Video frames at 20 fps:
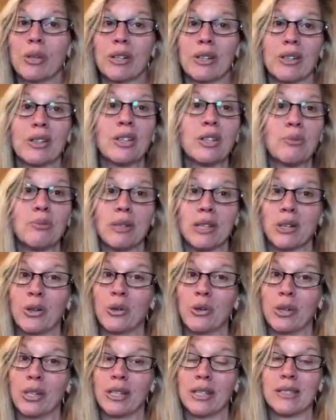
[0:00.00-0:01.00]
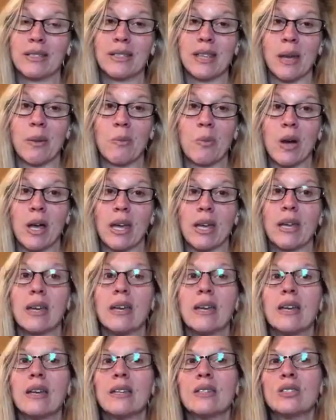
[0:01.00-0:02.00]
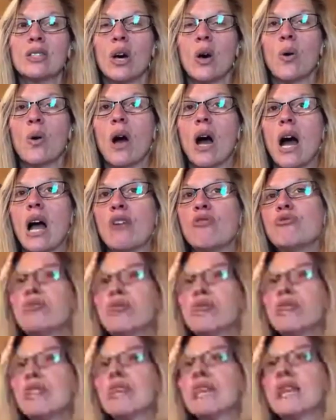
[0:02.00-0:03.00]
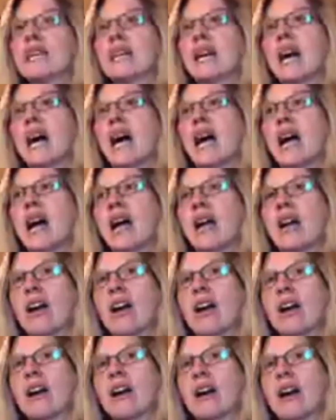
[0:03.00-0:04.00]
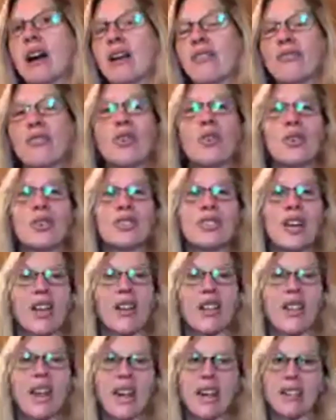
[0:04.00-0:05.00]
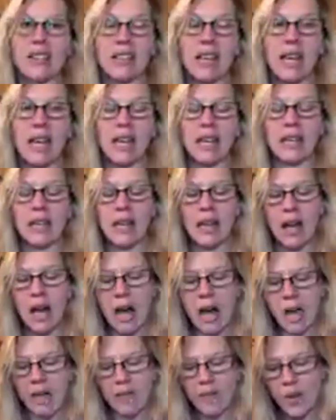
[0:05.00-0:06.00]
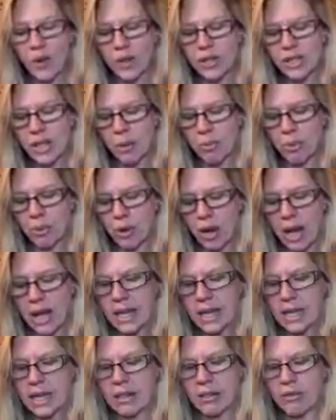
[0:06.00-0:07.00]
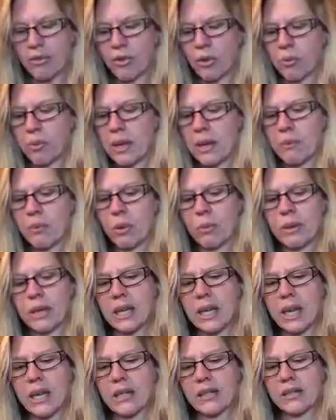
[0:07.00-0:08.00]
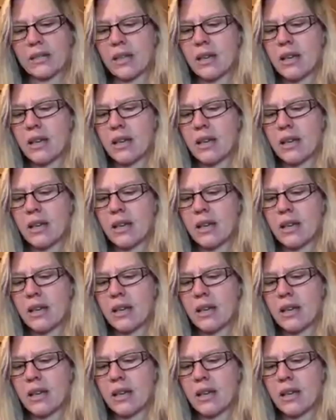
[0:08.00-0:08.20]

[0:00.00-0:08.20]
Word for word: could be coined the same way. So I really, I focus on that. And I focus on praying for people because